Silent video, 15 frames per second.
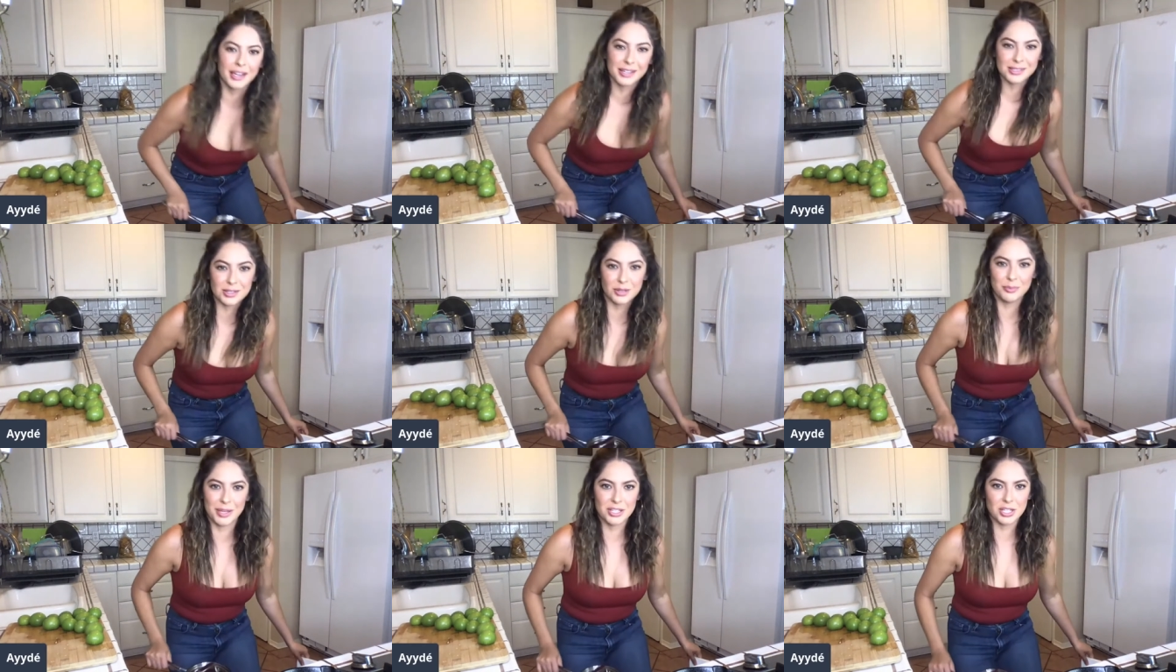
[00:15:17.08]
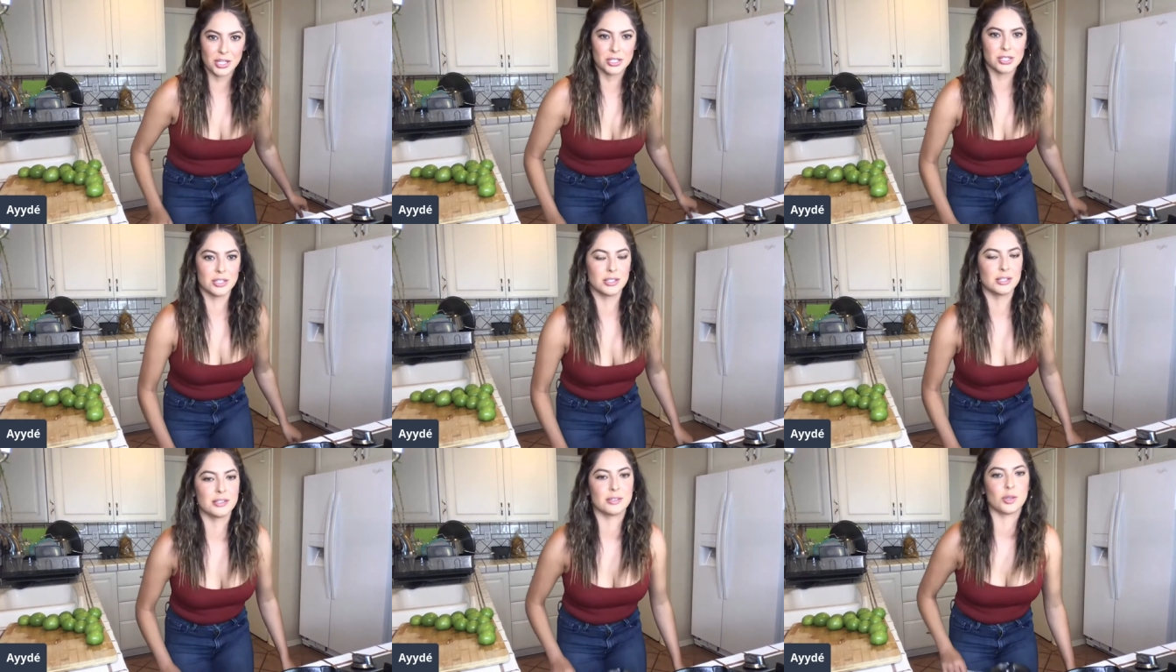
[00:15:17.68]
think I can still make
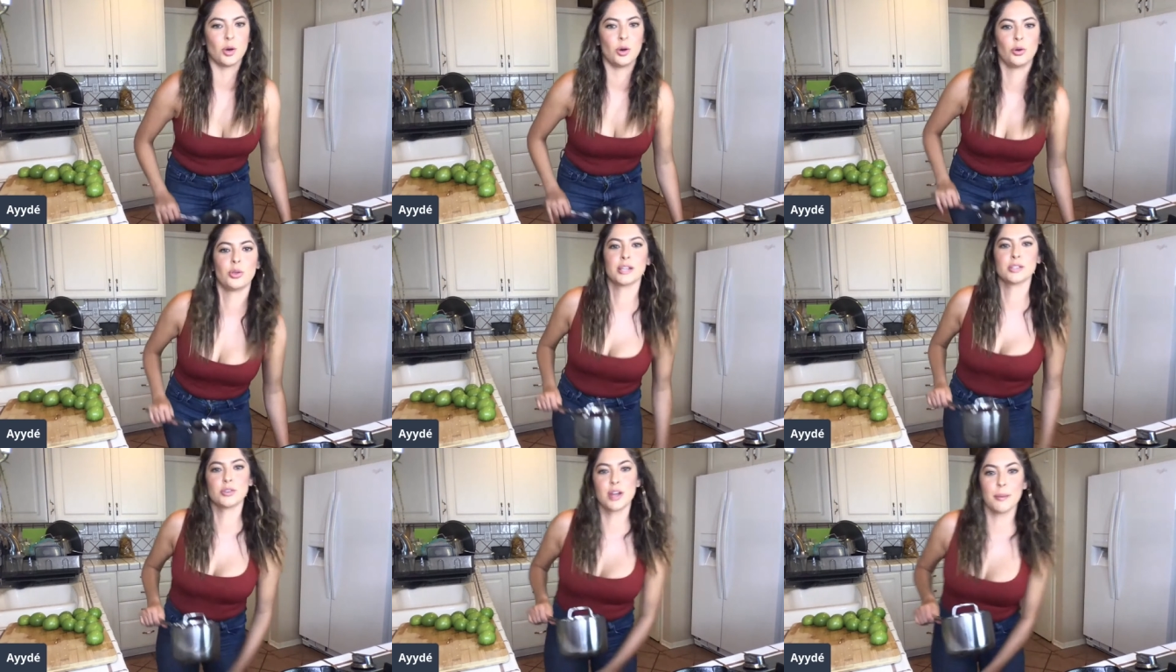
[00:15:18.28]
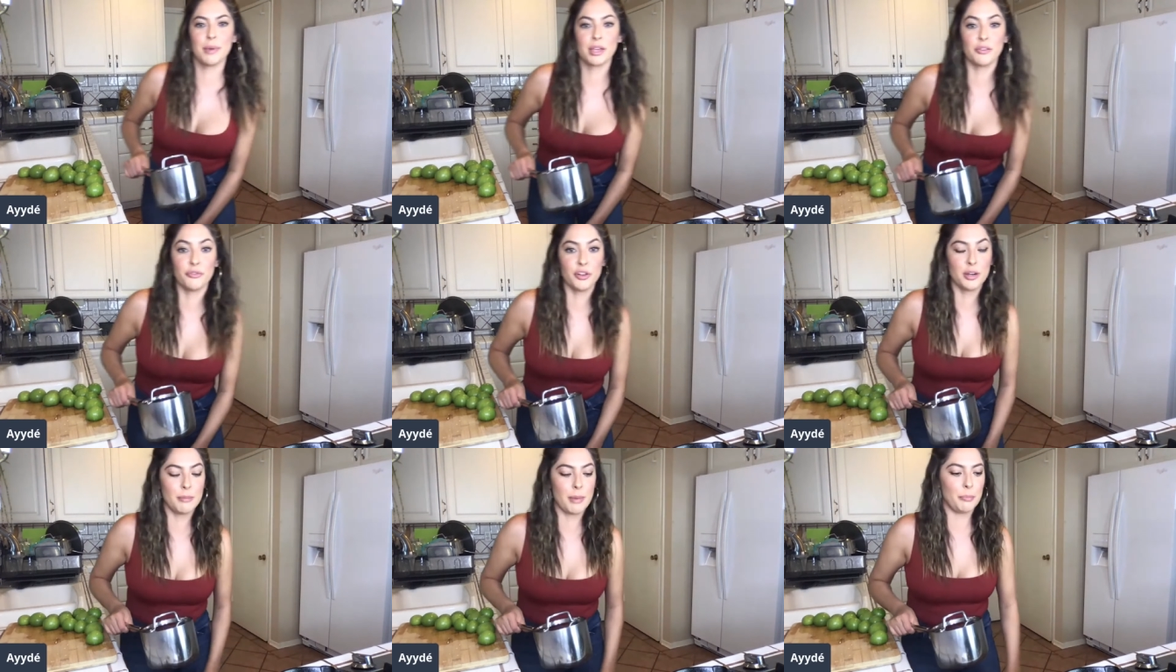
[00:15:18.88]
changes. So you guys are not
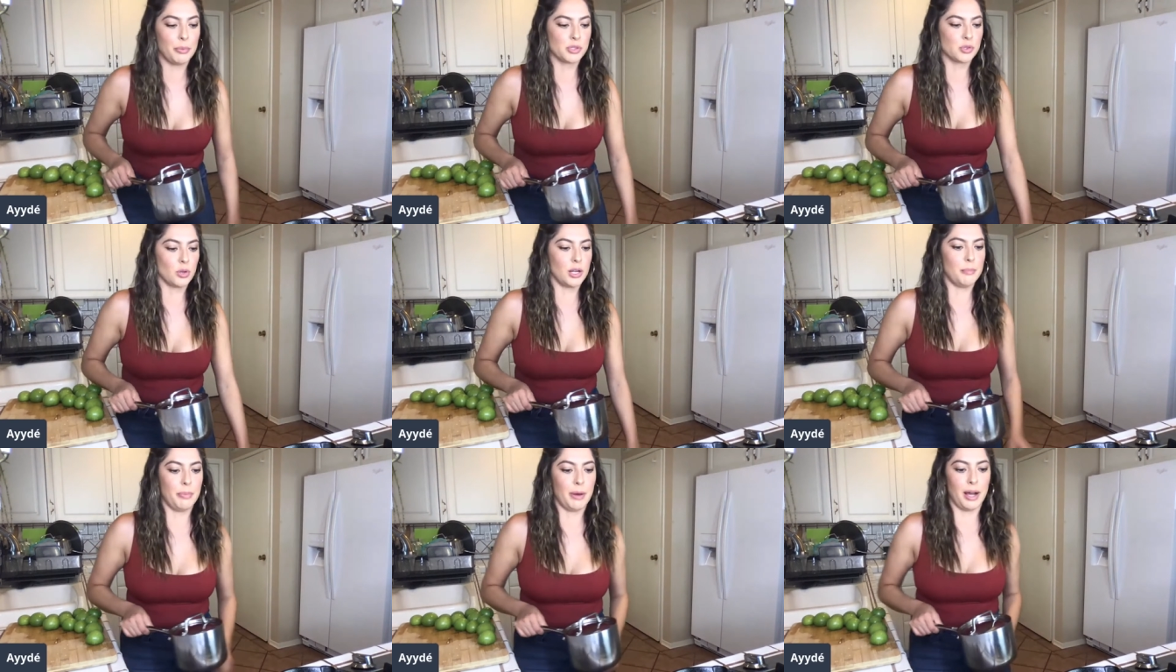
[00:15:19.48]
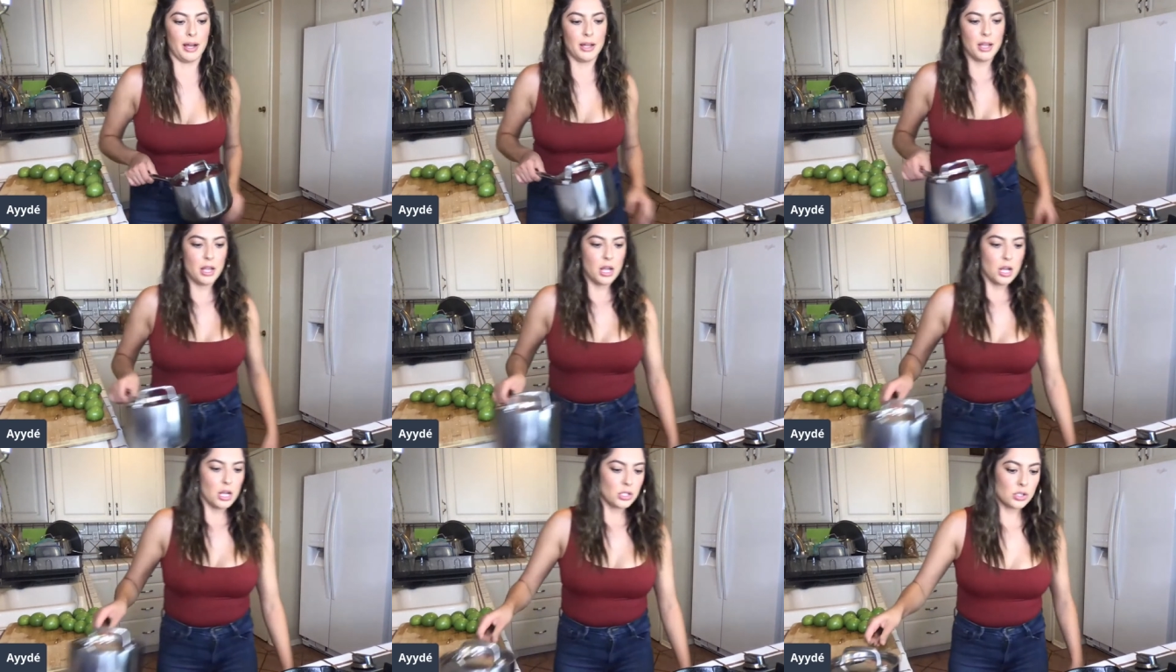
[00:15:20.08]
making fun of my pozole pot.
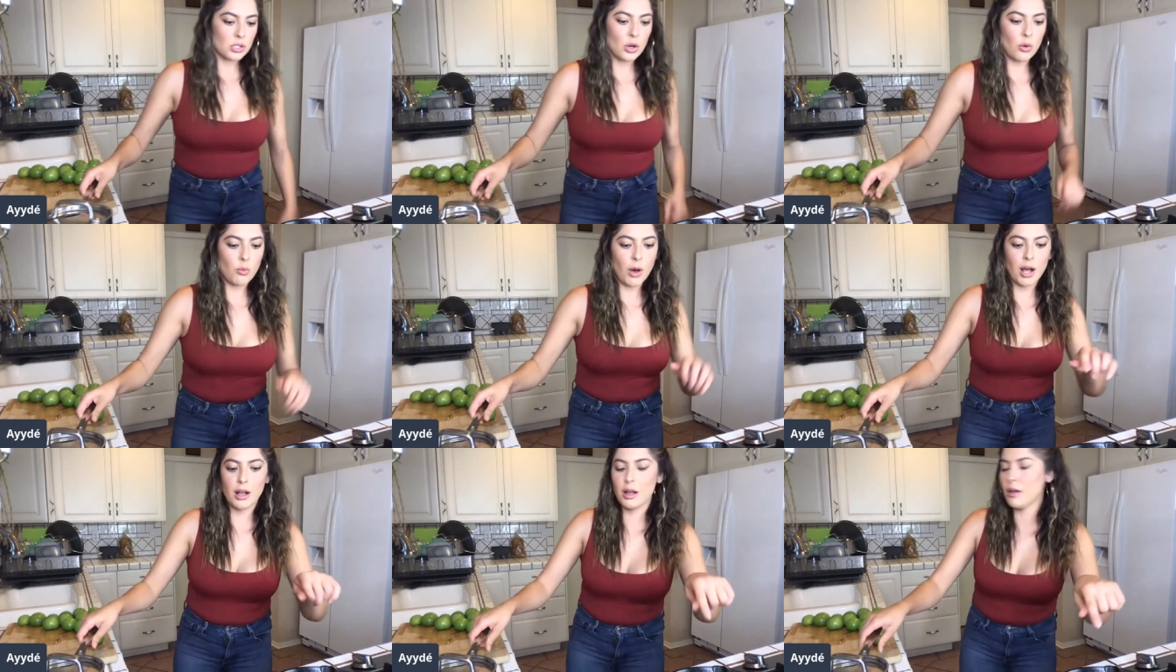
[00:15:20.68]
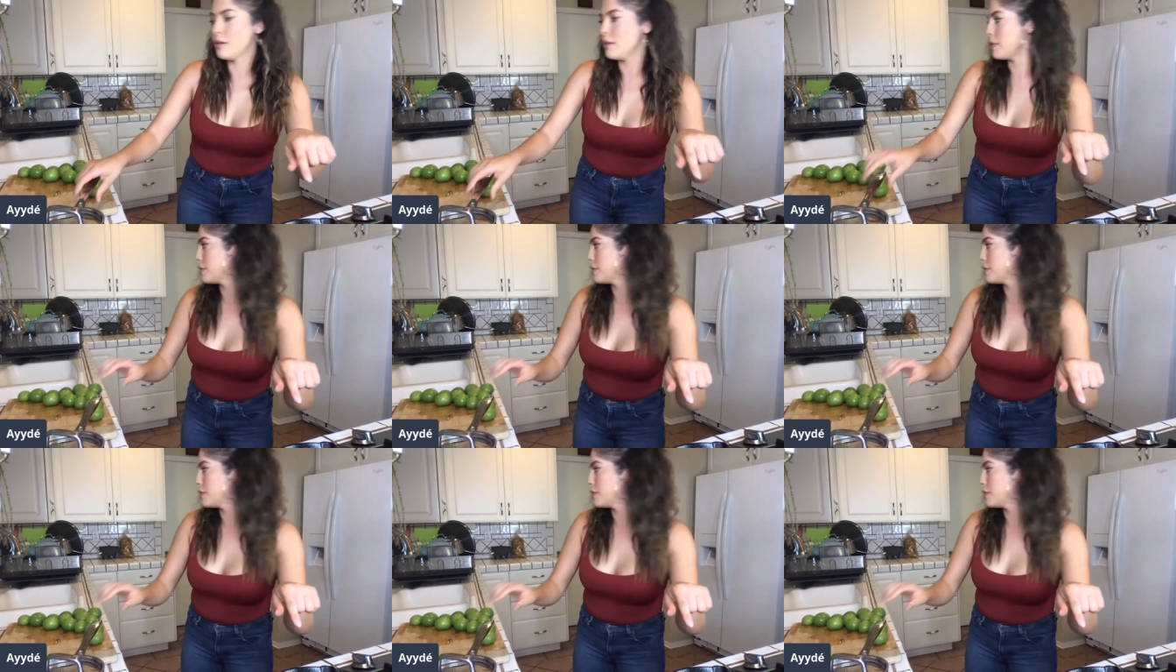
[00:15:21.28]
So while